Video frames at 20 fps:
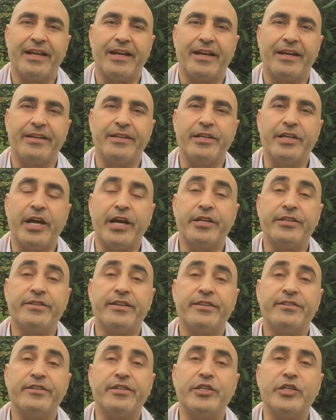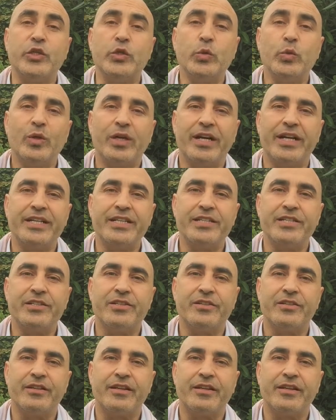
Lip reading: and it's a new kind